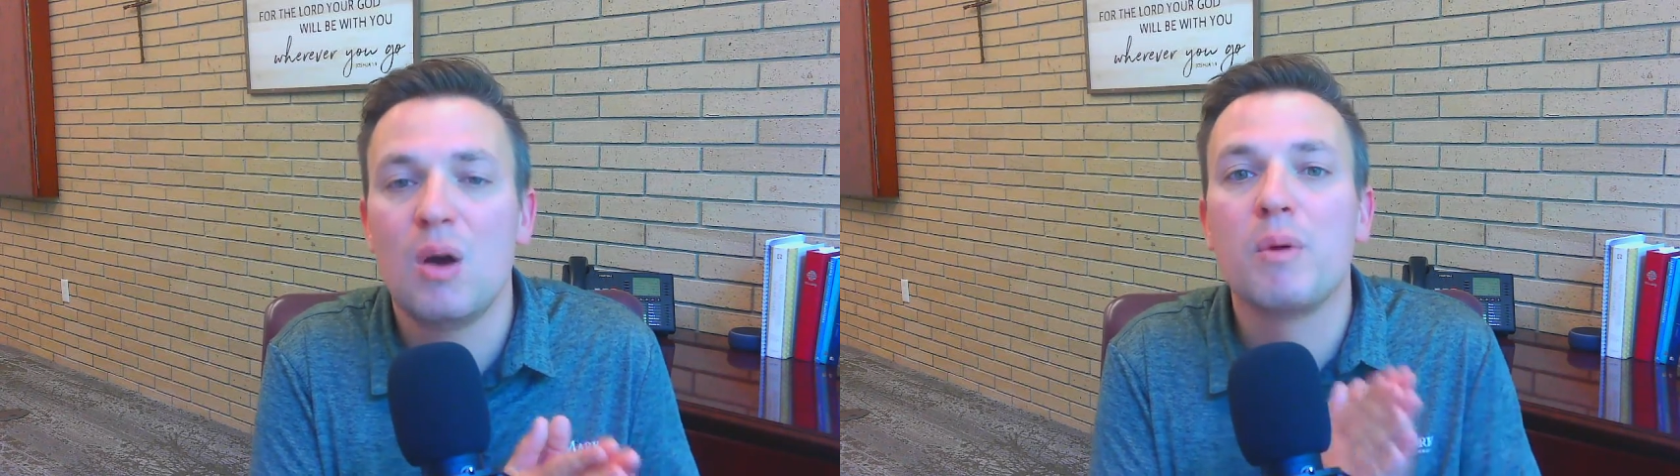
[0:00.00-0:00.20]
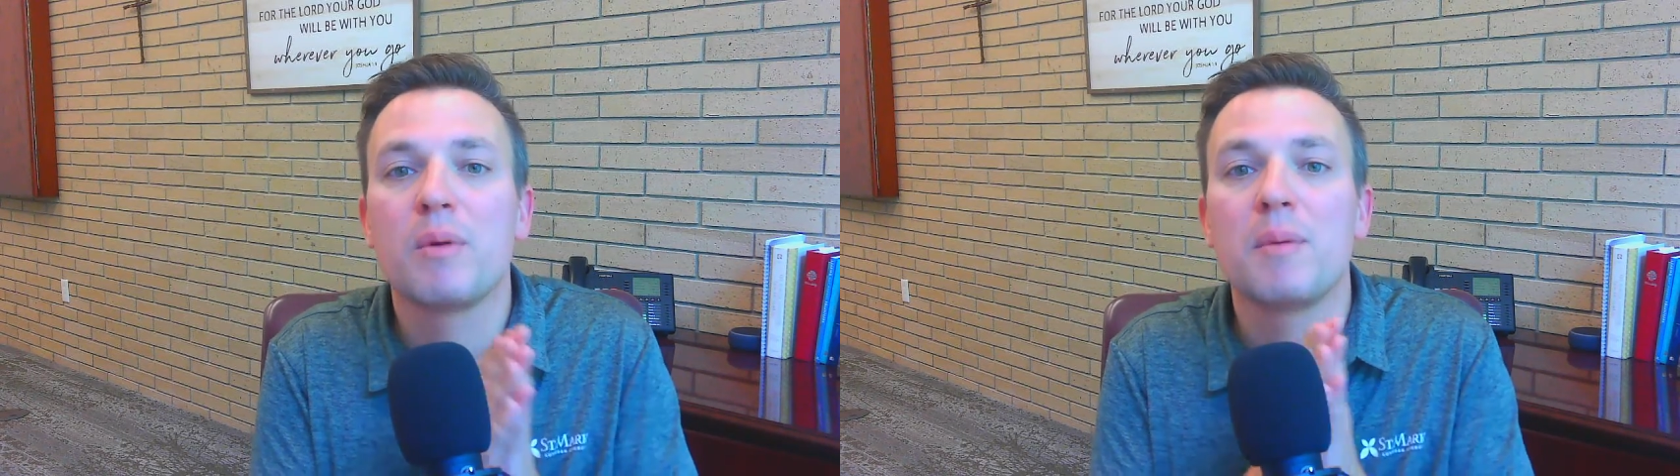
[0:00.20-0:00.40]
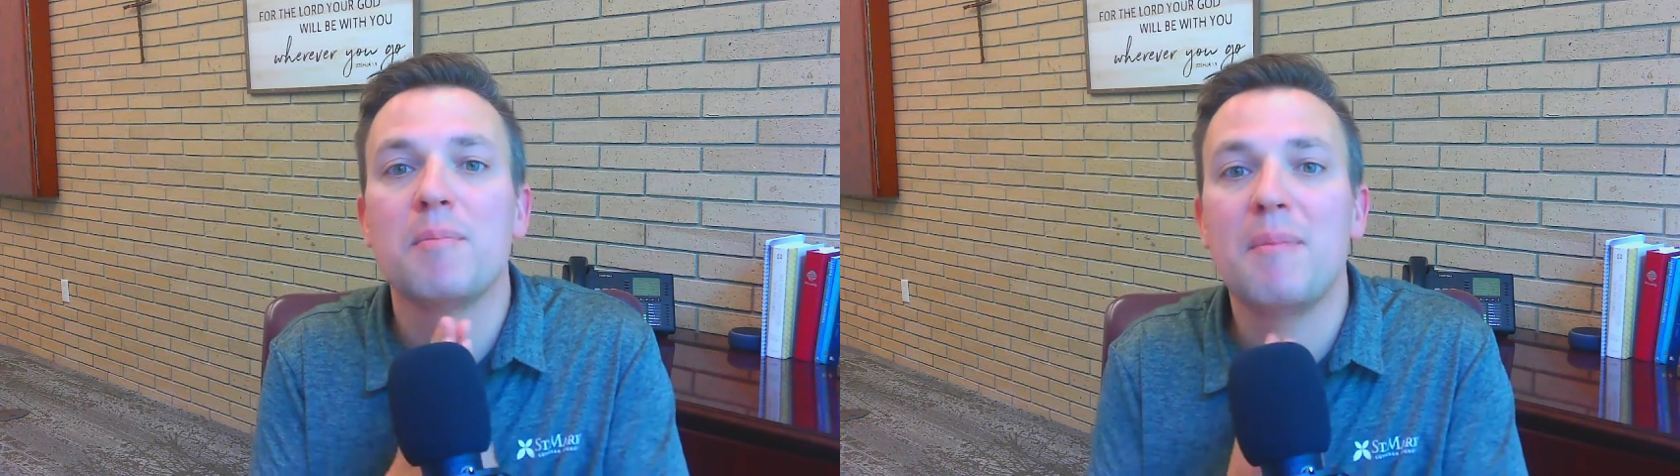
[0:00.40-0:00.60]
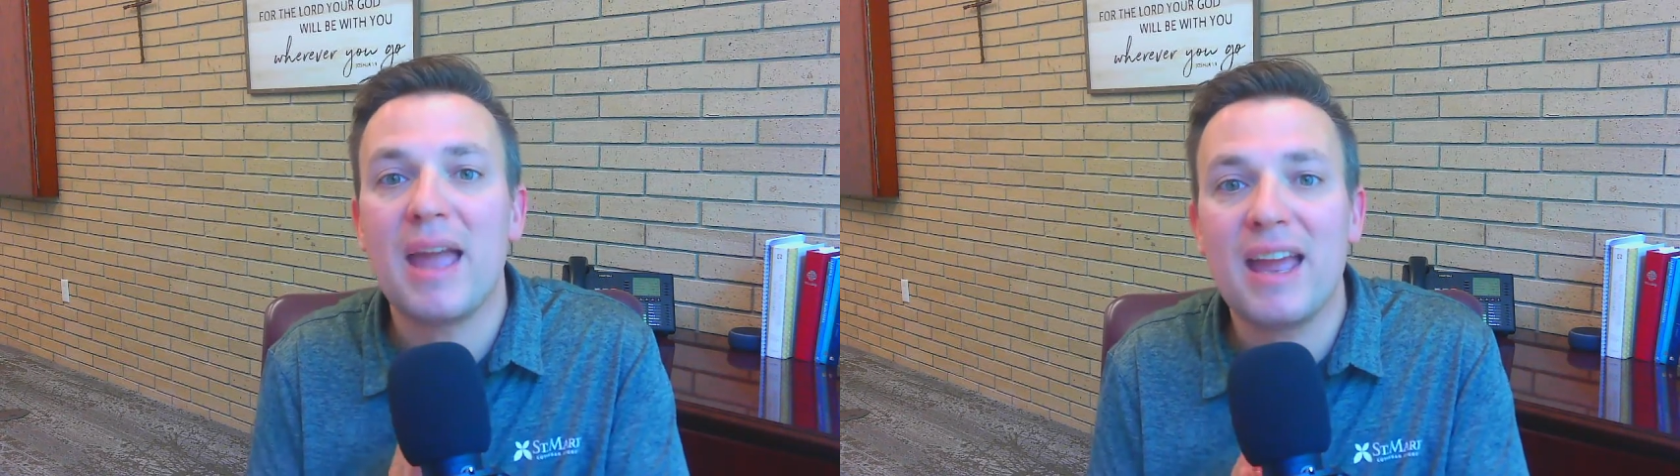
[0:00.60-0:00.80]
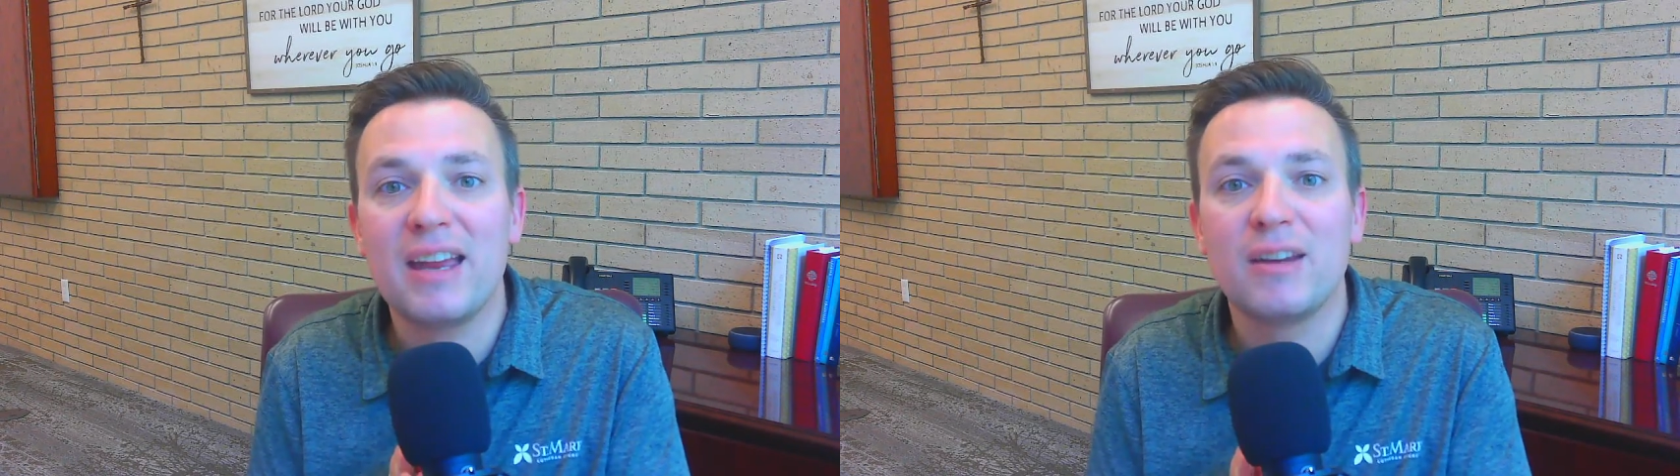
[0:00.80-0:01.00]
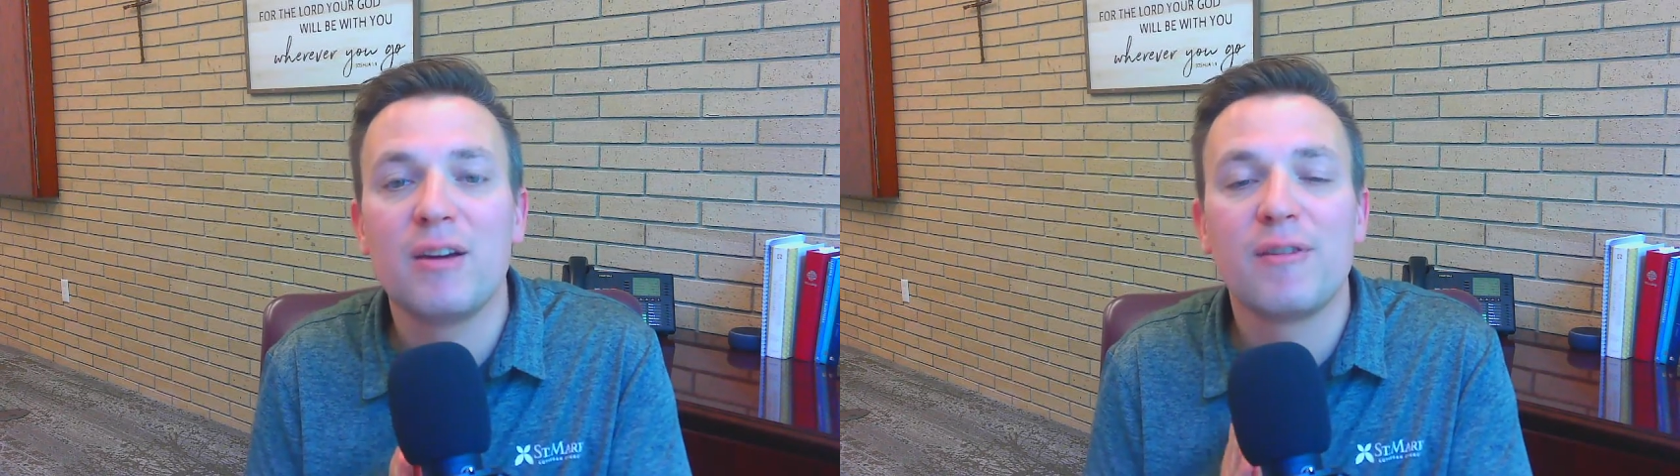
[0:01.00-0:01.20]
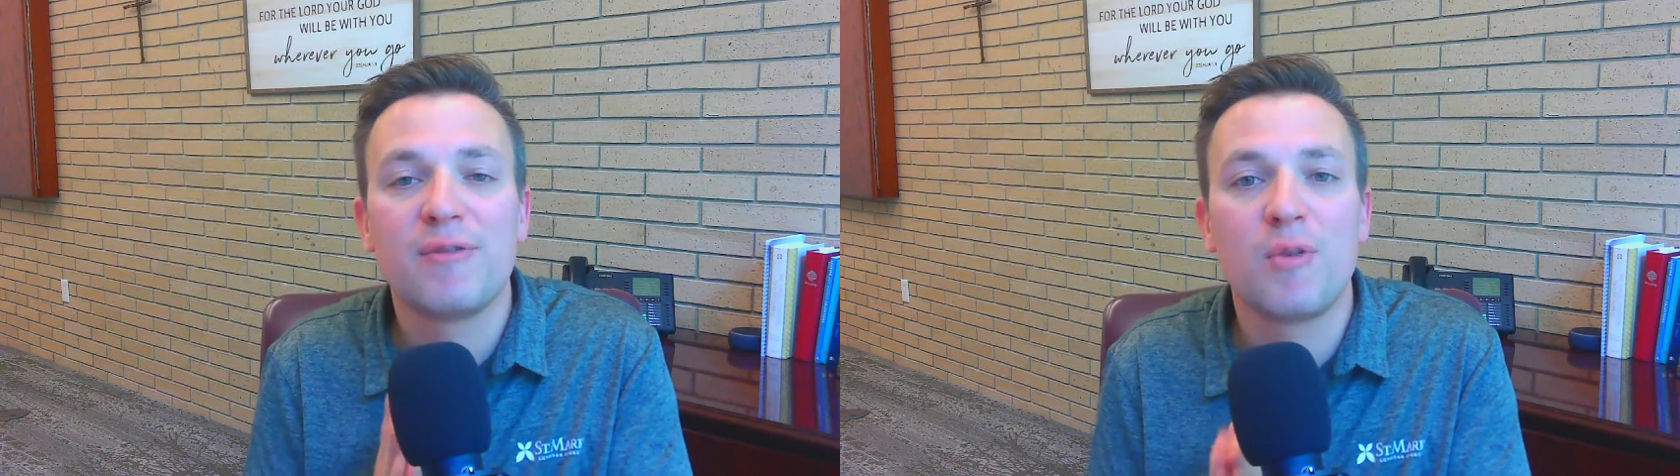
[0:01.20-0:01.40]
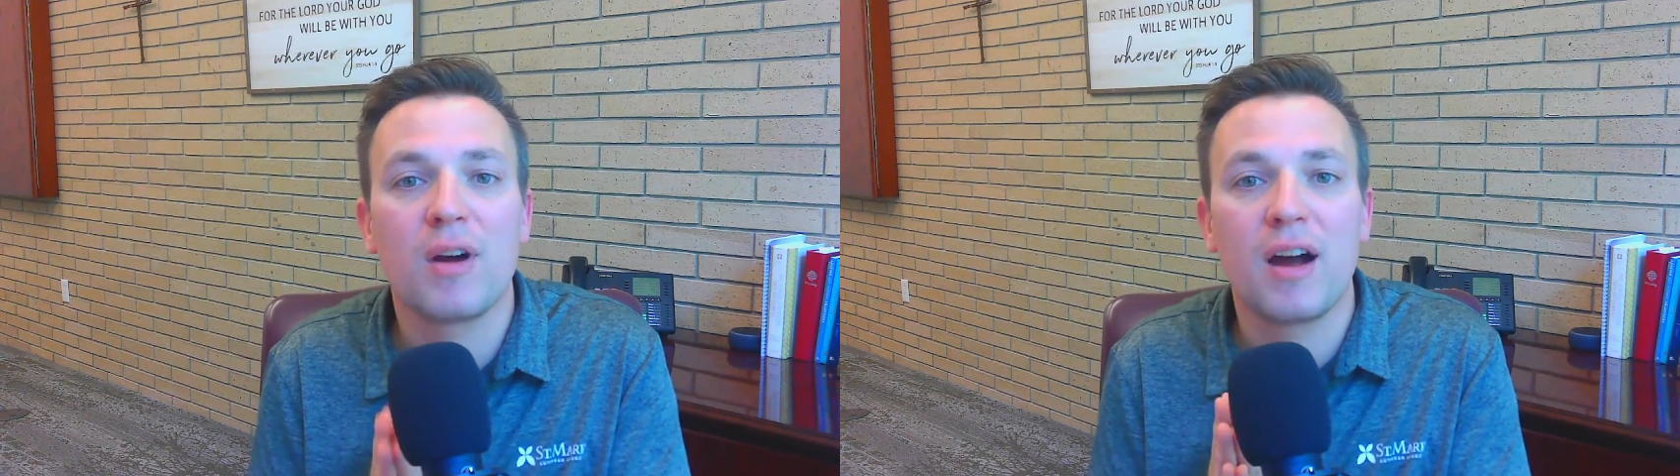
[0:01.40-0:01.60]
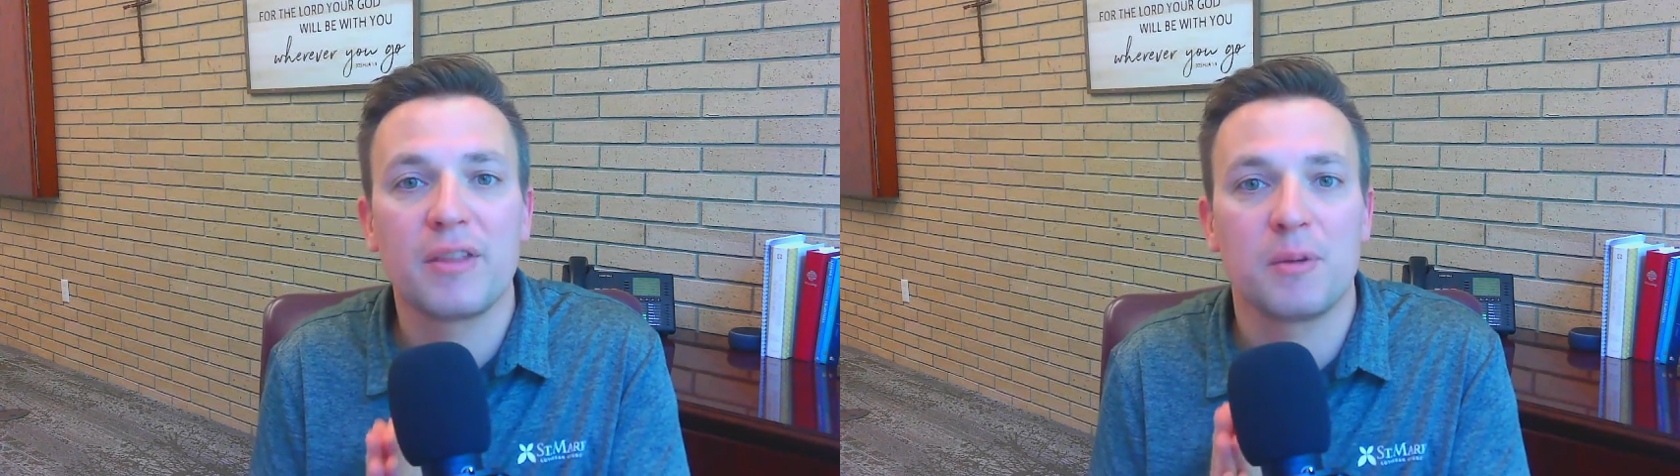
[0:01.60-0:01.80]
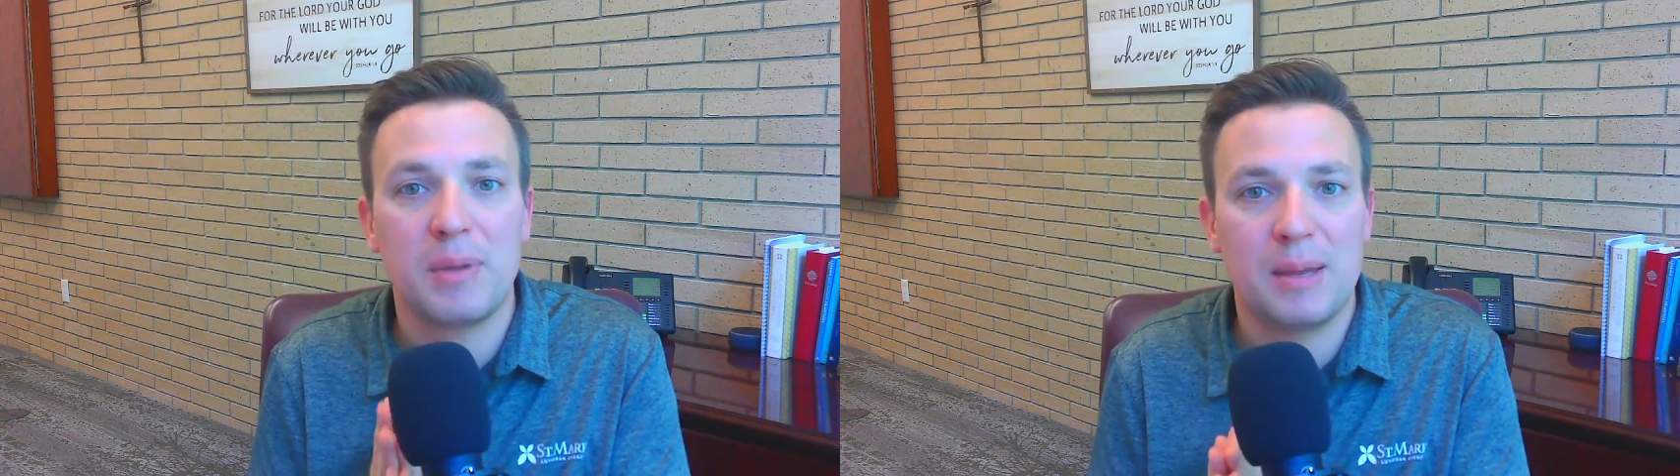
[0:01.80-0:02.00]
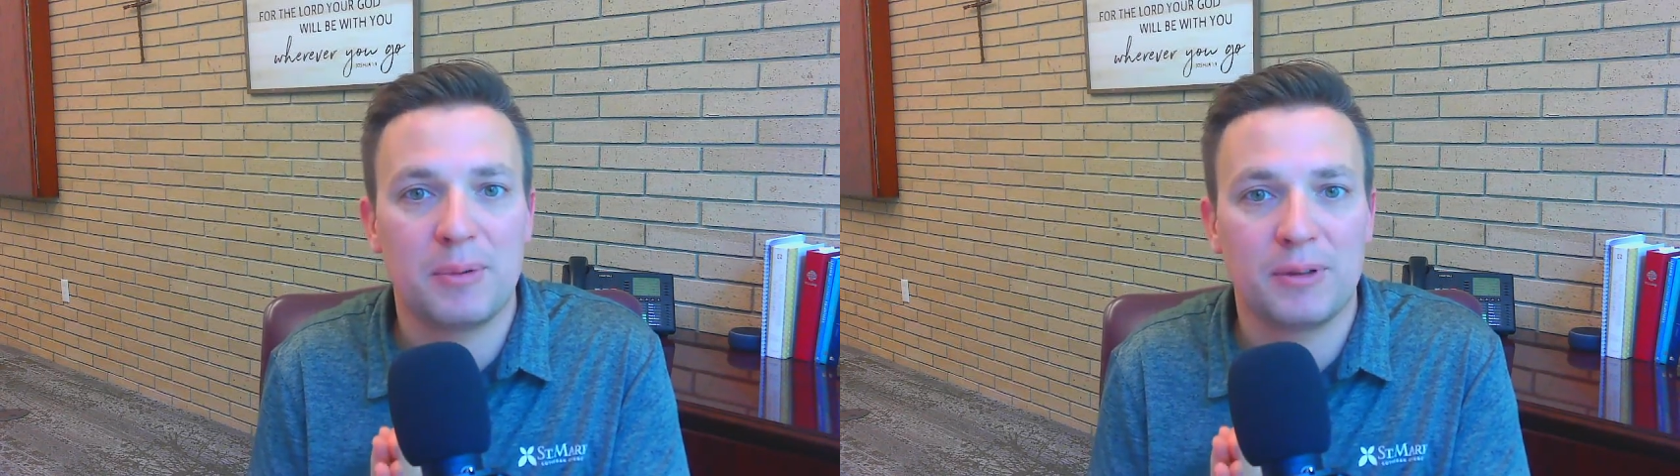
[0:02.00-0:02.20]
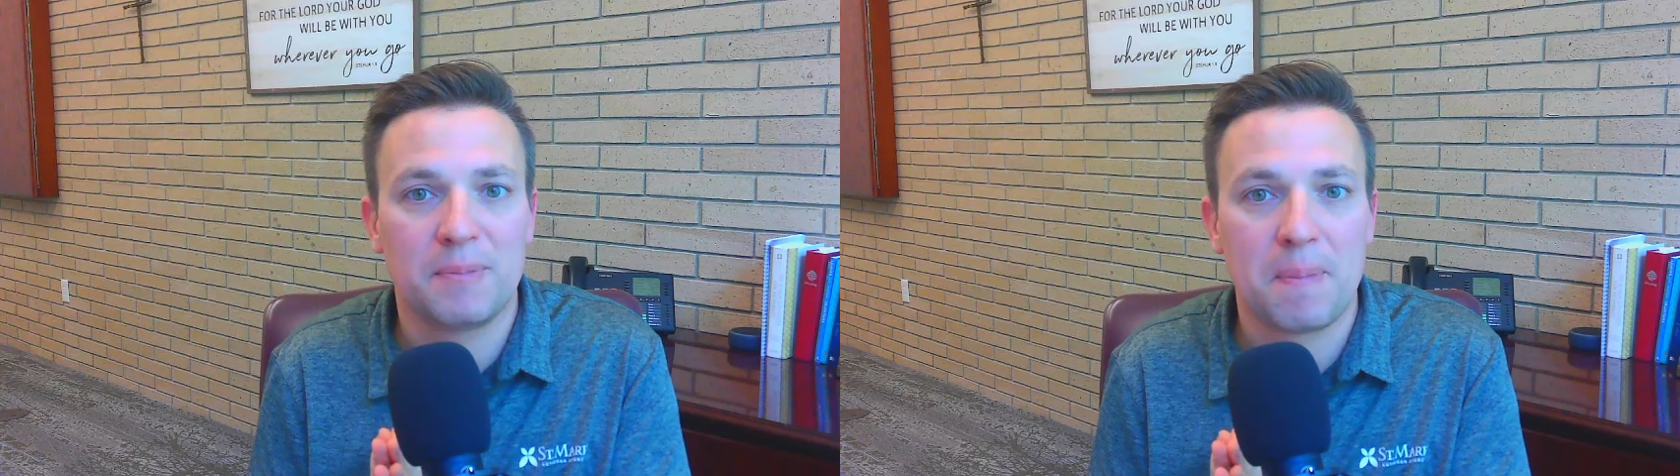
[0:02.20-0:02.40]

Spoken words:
We were made for other people.